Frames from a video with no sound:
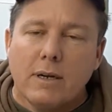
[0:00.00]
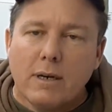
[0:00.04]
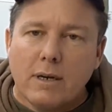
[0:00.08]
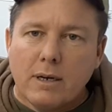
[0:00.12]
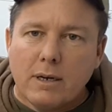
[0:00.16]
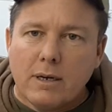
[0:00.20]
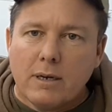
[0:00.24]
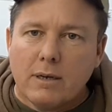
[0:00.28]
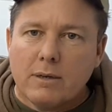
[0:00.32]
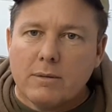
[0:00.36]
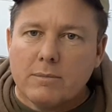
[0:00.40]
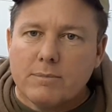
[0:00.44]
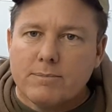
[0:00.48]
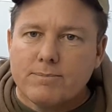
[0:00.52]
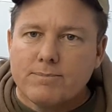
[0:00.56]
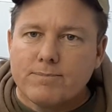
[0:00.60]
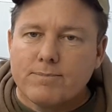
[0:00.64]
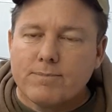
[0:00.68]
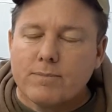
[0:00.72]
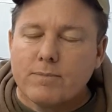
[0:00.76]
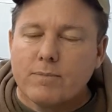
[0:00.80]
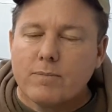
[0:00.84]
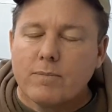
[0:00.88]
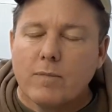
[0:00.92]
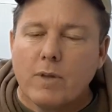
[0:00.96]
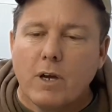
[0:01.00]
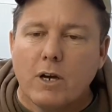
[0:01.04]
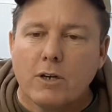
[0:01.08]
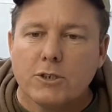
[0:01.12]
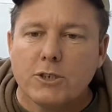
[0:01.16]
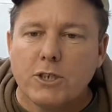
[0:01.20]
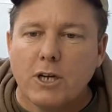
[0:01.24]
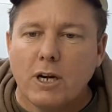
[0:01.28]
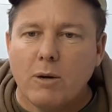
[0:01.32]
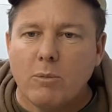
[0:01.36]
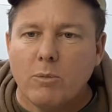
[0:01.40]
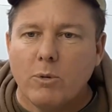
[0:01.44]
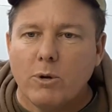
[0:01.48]
I'll
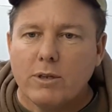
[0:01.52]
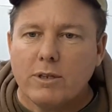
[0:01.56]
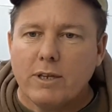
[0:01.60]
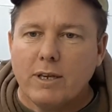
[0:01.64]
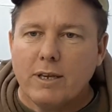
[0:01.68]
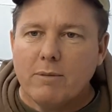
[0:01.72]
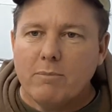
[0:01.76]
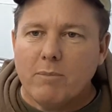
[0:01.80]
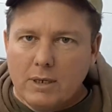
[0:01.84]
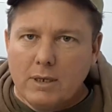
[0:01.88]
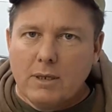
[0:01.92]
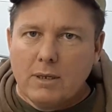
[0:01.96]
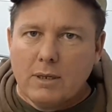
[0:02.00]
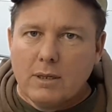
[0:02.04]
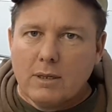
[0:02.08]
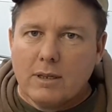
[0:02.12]
share them with you.